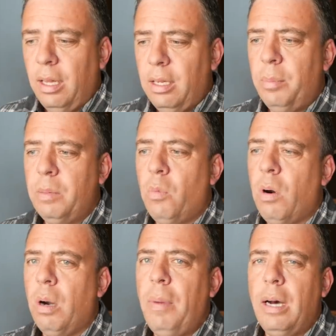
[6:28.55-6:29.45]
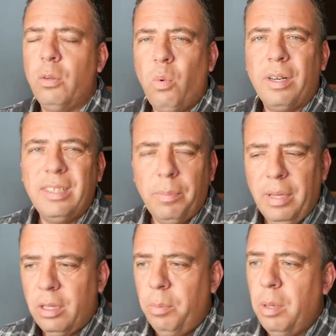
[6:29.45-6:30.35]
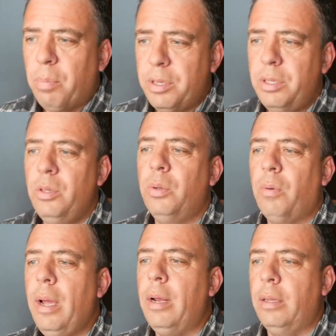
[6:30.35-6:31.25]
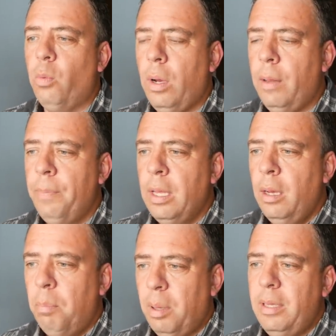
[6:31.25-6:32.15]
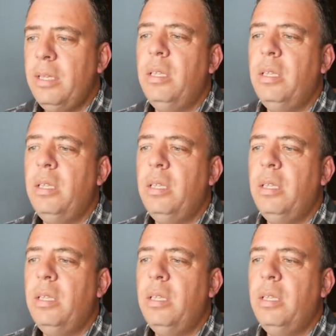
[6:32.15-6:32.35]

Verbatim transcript: a little bit more about what does it mean to be pursuit rated. Well, police